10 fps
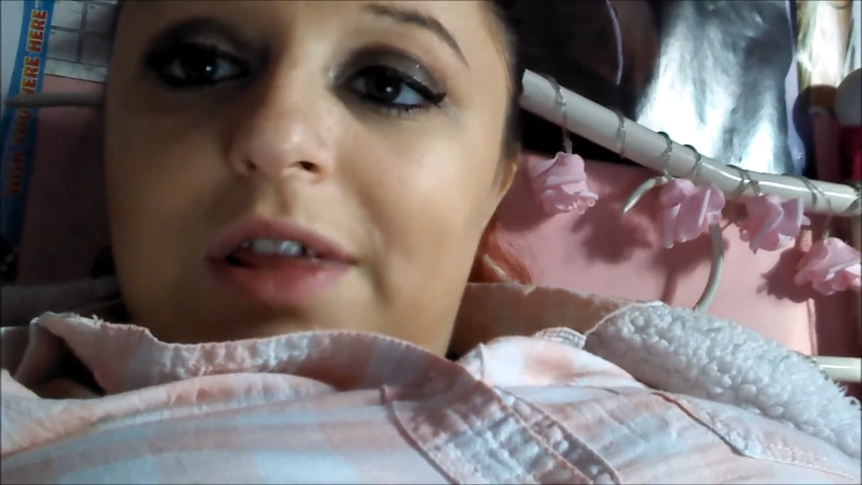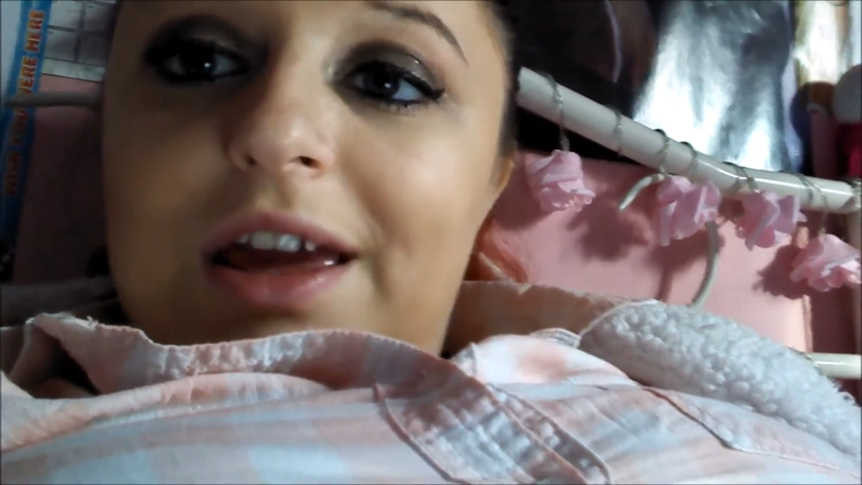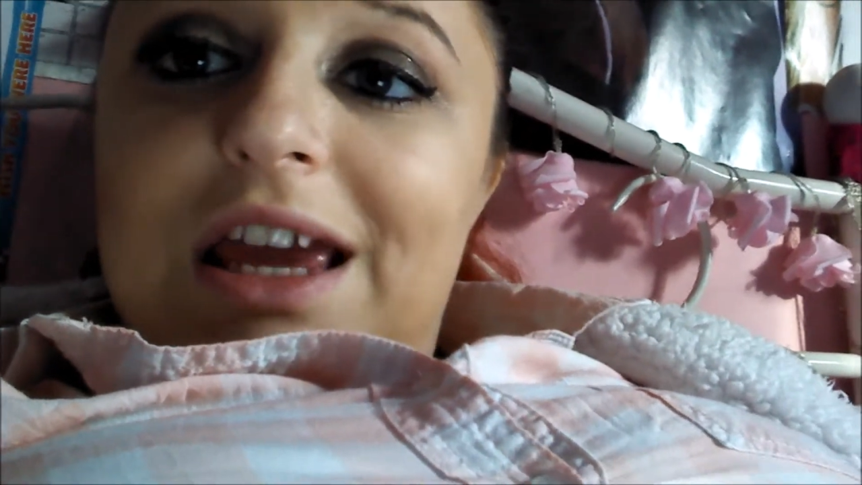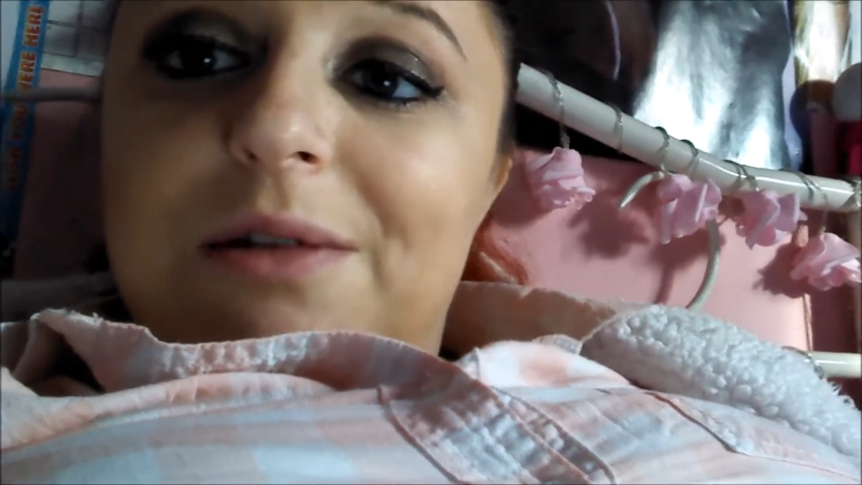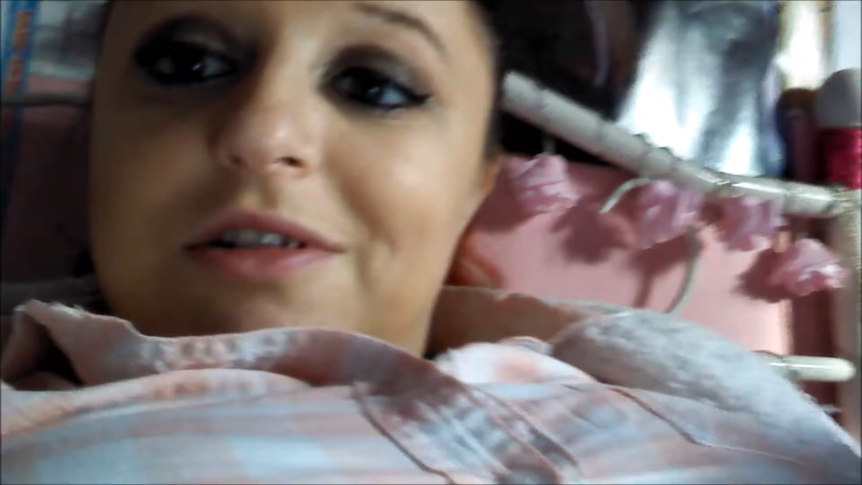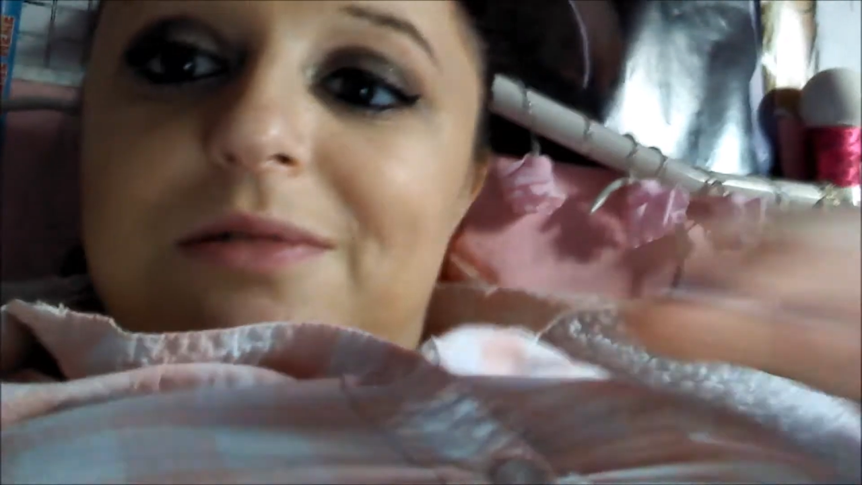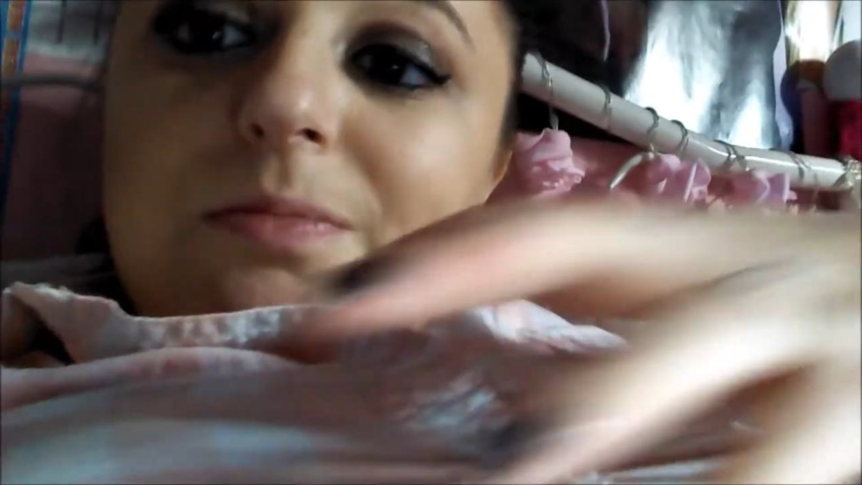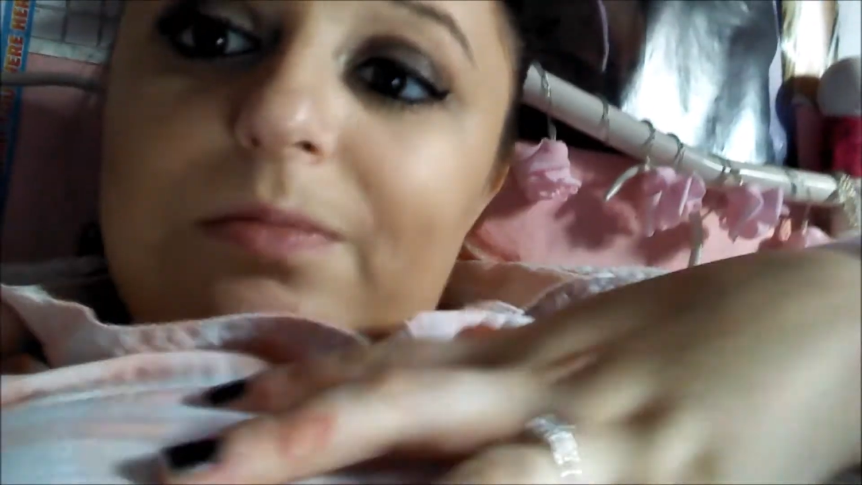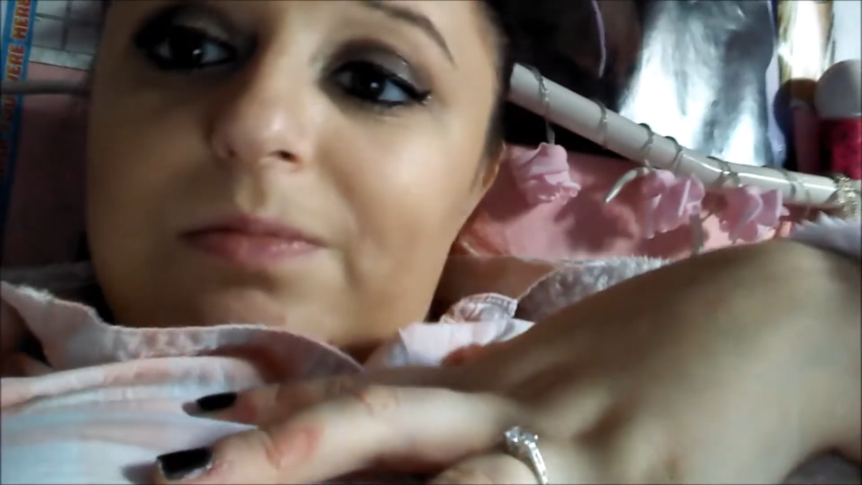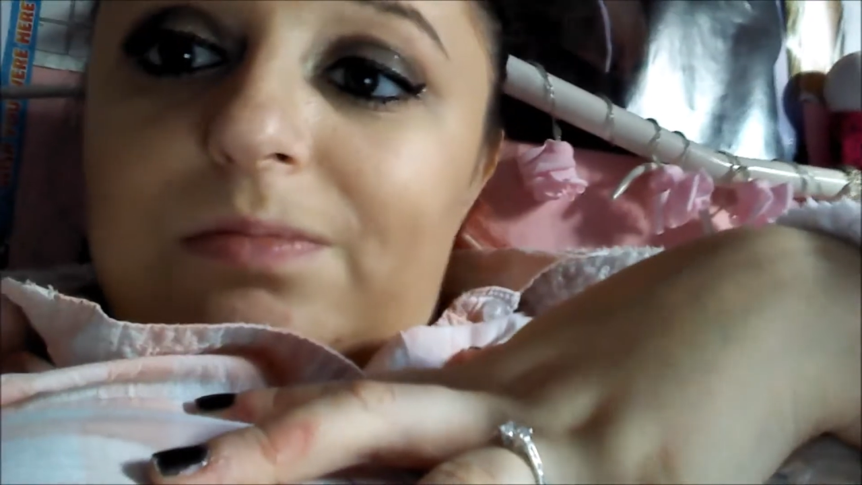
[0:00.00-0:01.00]
that keeps
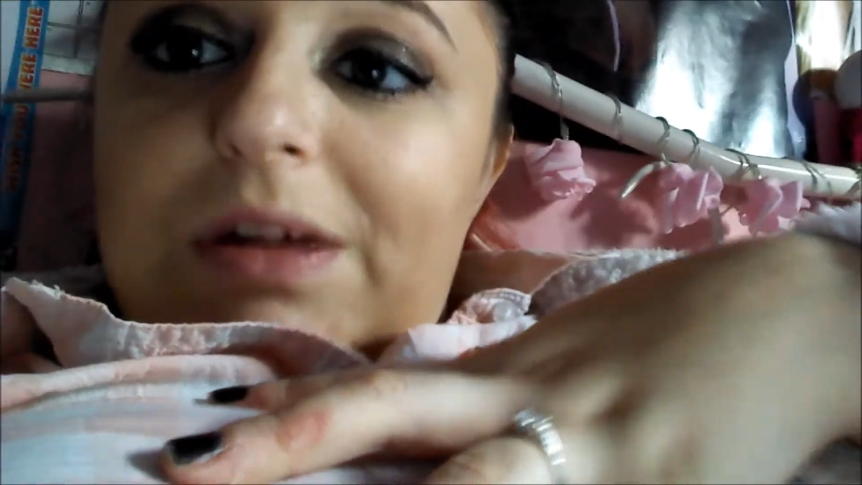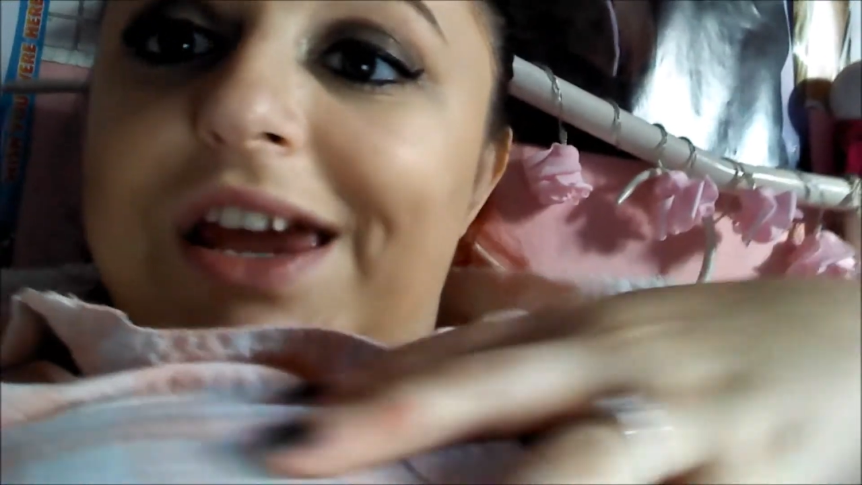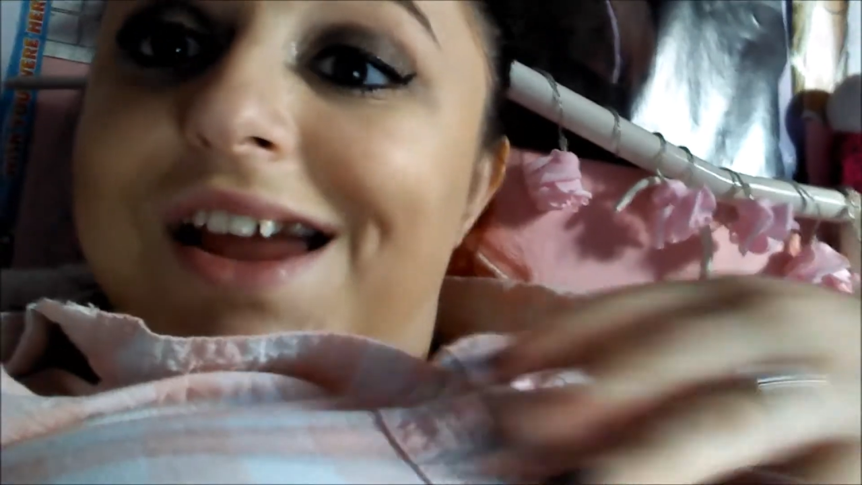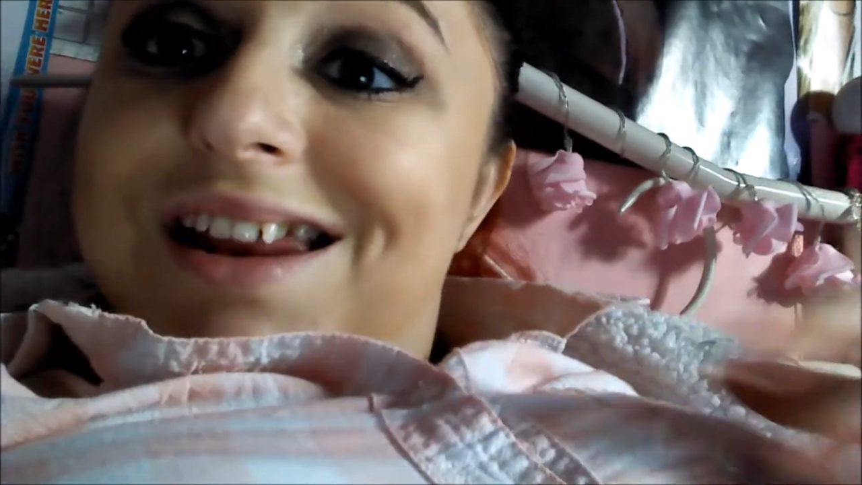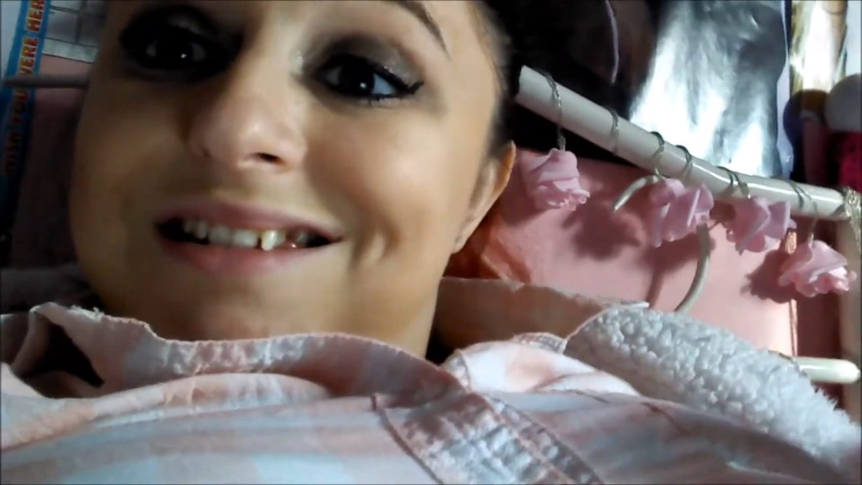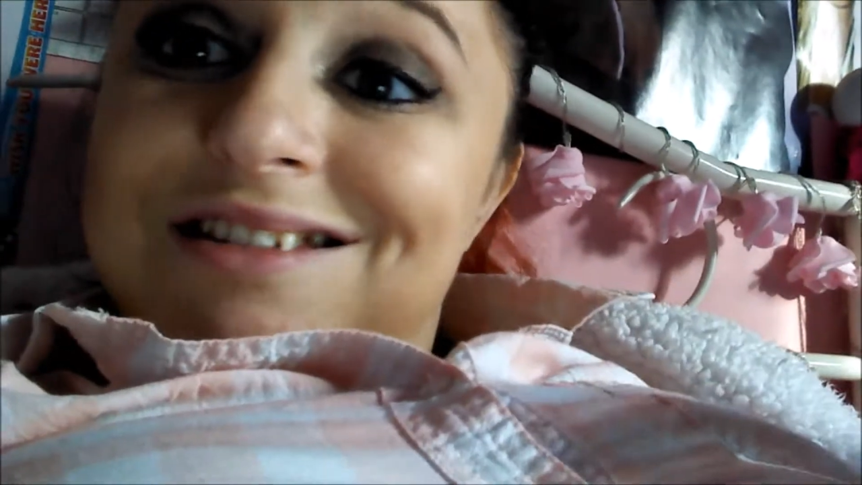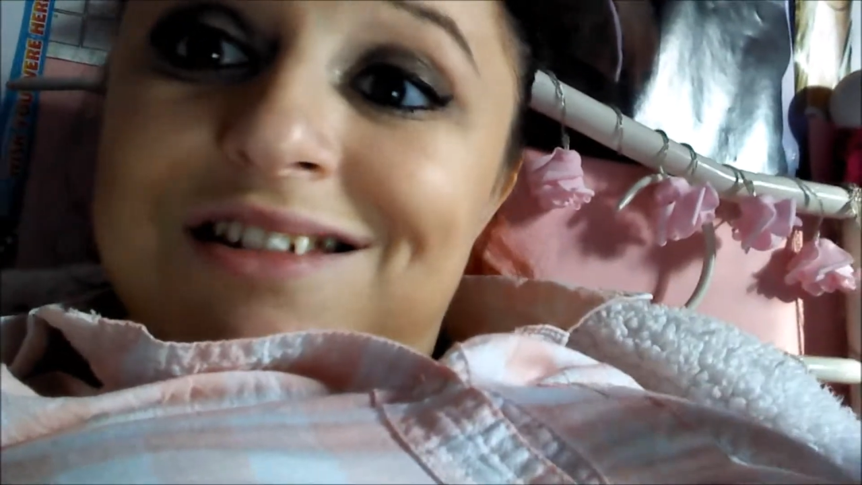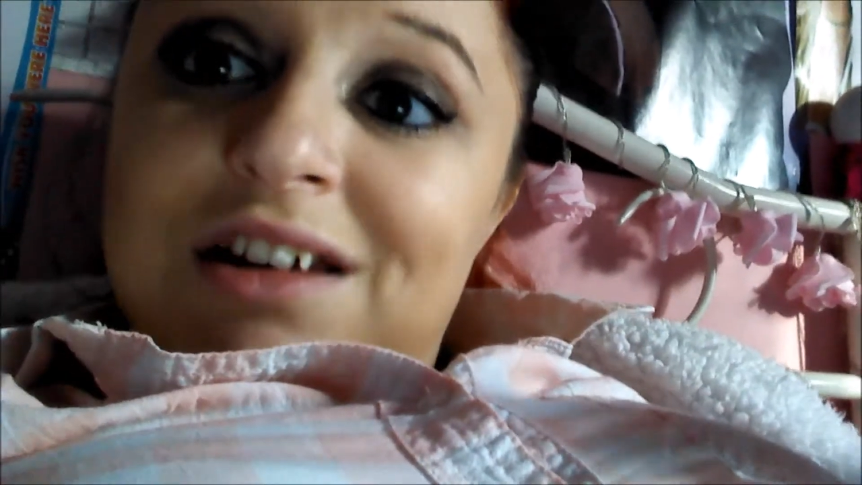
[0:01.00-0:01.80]
me in.